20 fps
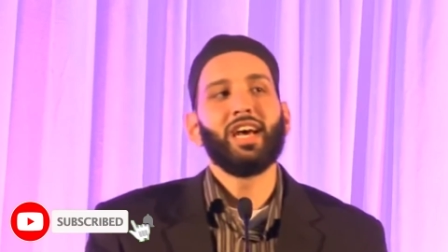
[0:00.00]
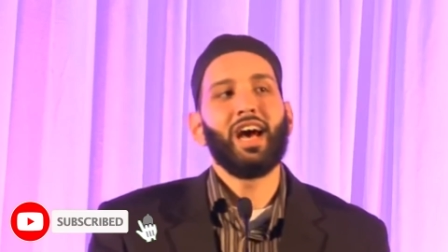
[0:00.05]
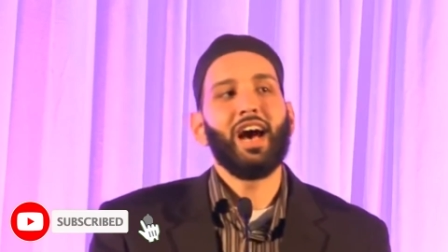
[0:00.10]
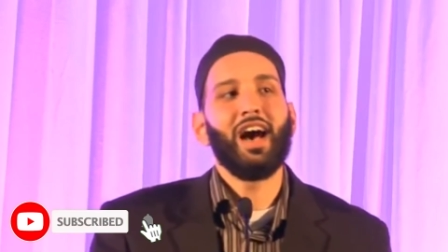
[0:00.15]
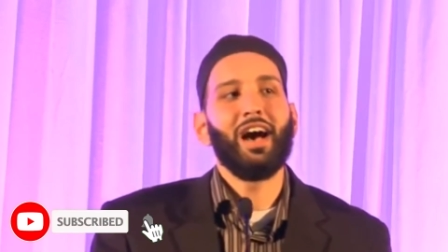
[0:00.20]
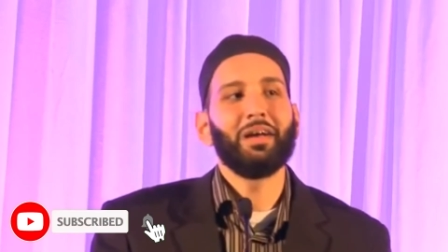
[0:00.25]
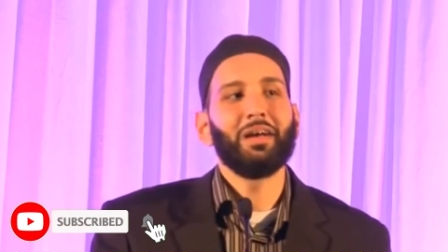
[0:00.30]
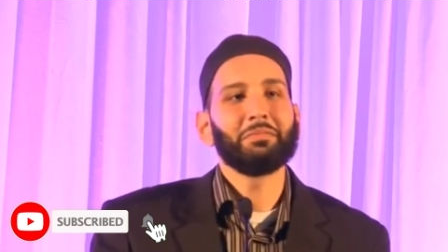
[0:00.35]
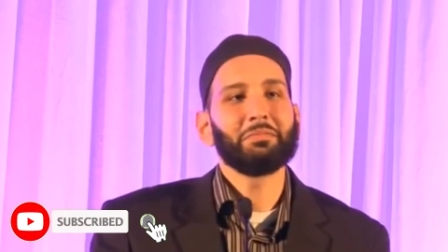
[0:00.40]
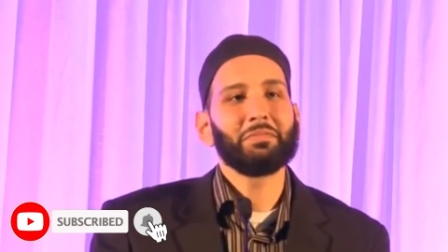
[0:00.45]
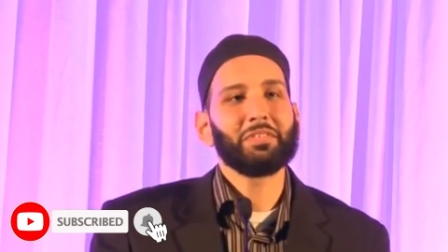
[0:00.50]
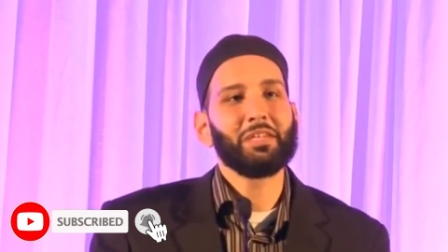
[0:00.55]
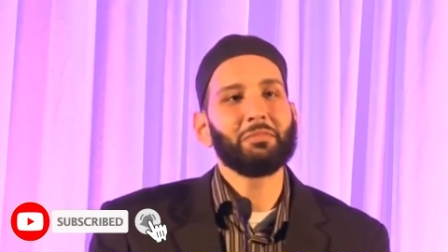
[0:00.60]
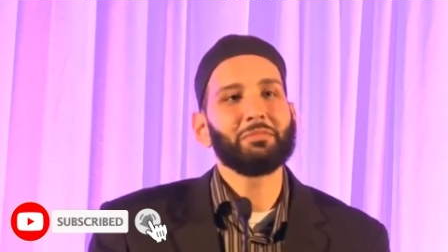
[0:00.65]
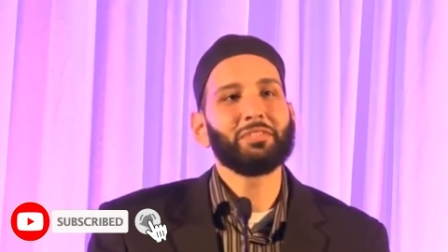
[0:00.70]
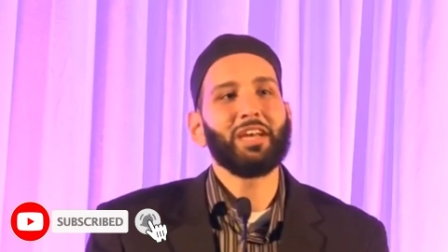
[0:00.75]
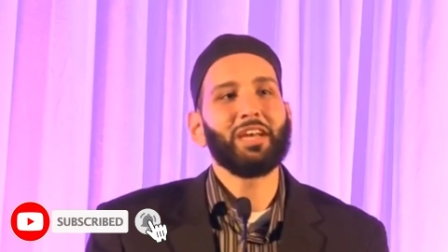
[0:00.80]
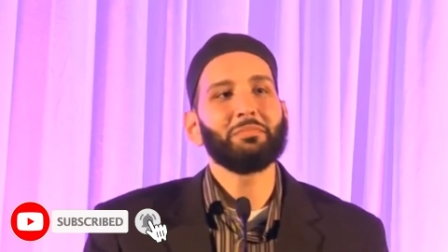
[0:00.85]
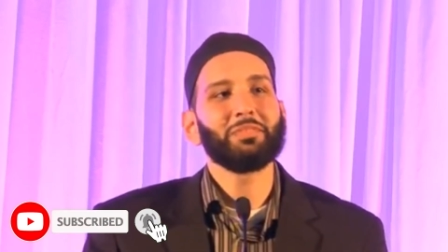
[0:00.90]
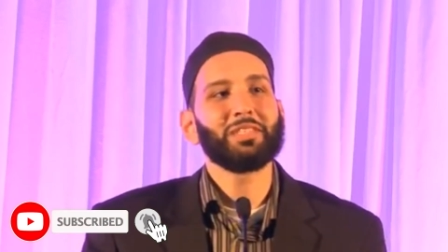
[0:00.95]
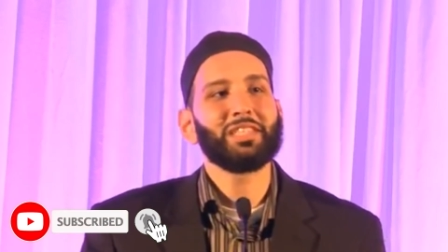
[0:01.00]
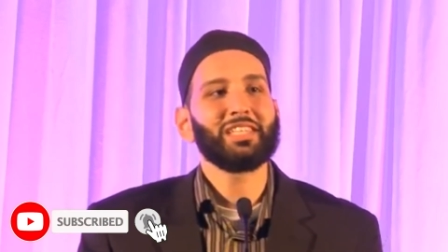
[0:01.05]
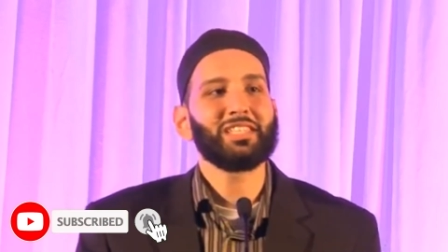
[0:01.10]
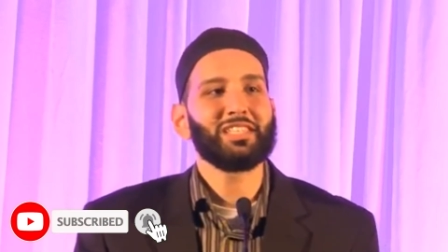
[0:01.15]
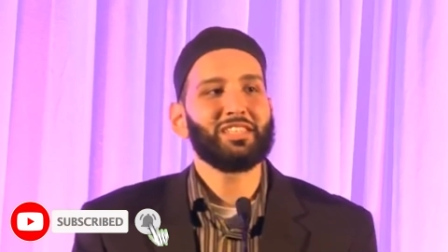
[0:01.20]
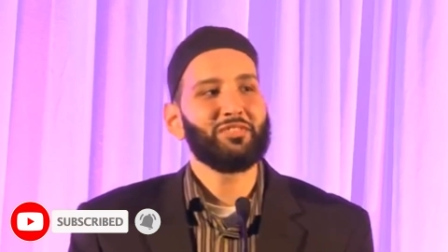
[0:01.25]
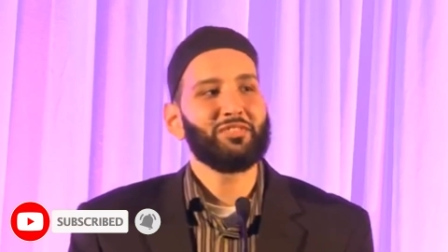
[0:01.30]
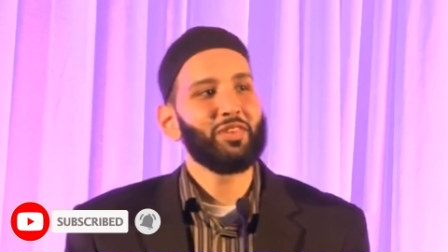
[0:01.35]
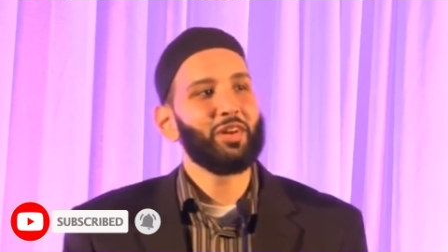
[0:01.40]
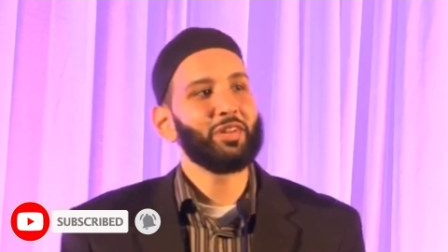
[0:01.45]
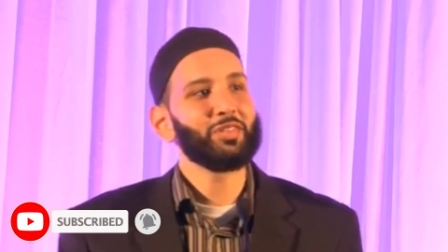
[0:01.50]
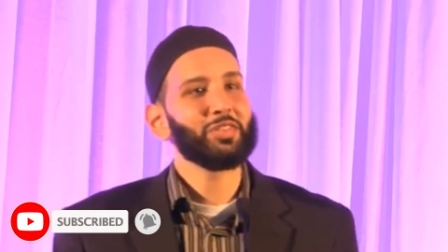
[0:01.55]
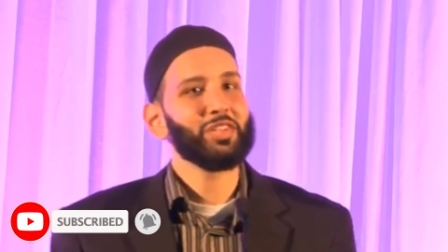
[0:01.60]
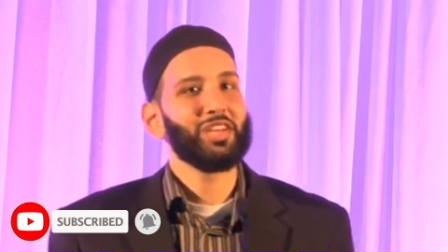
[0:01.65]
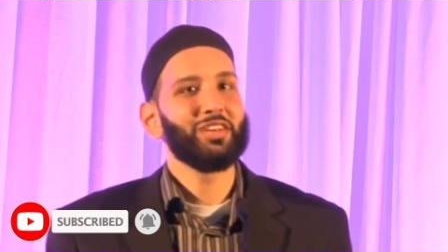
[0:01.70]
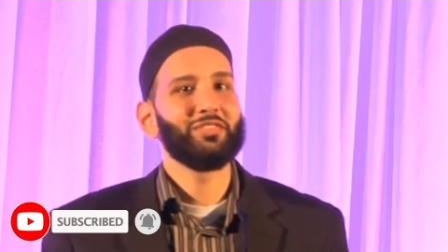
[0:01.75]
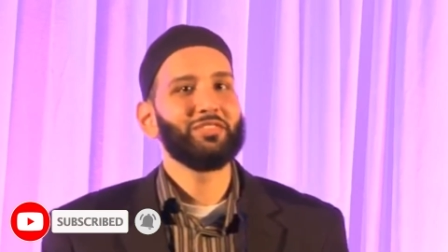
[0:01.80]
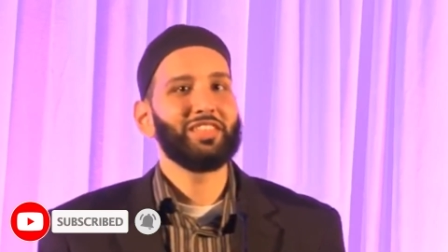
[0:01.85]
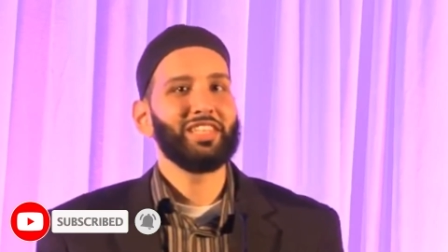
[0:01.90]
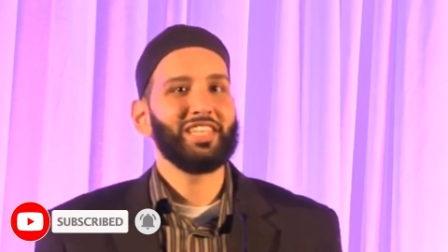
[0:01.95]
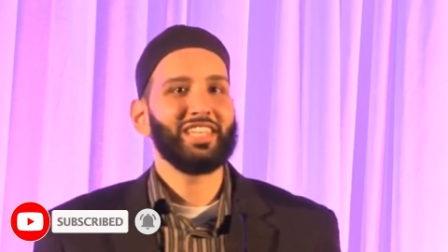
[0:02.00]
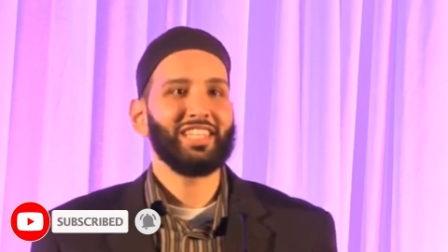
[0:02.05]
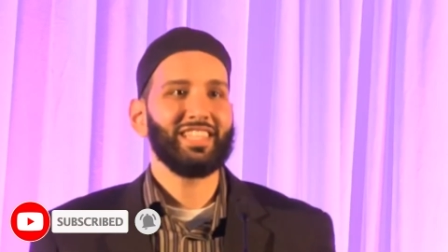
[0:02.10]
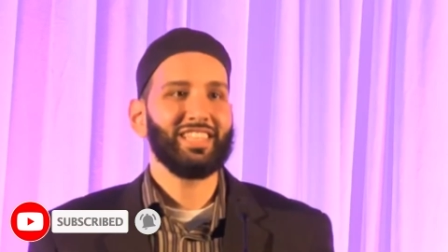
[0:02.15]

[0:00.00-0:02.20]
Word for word: Um, sometimes that's the fault of the